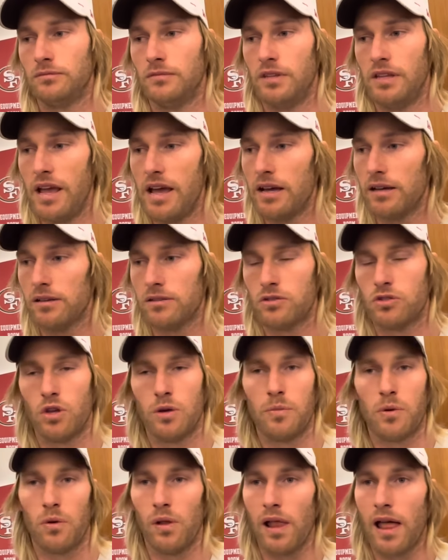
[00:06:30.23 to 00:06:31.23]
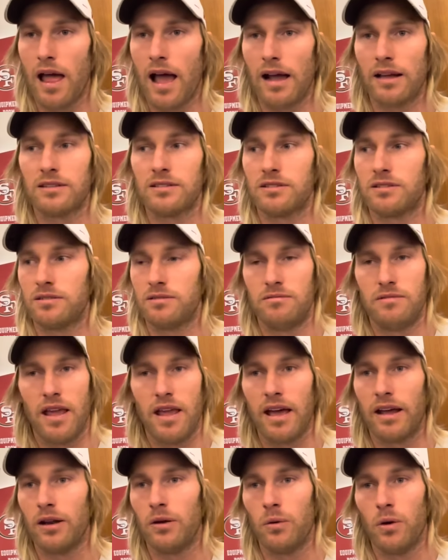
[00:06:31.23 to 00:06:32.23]
yeah, super relaxed,
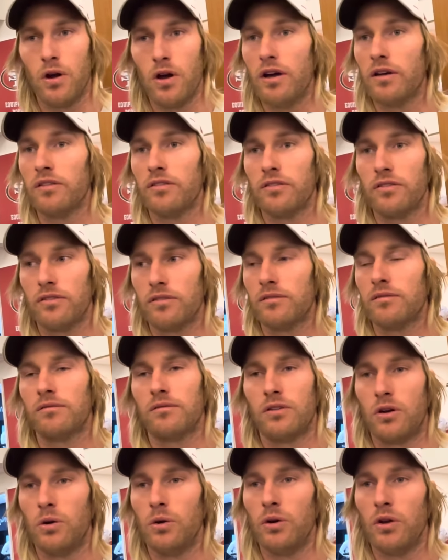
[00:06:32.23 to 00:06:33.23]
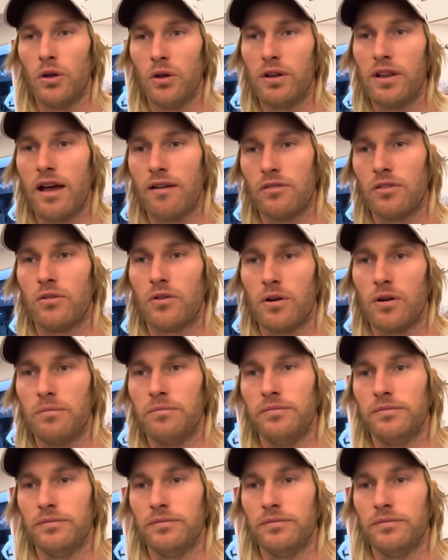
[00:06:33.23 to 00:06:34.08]
down to earth, cool dude to have in the room.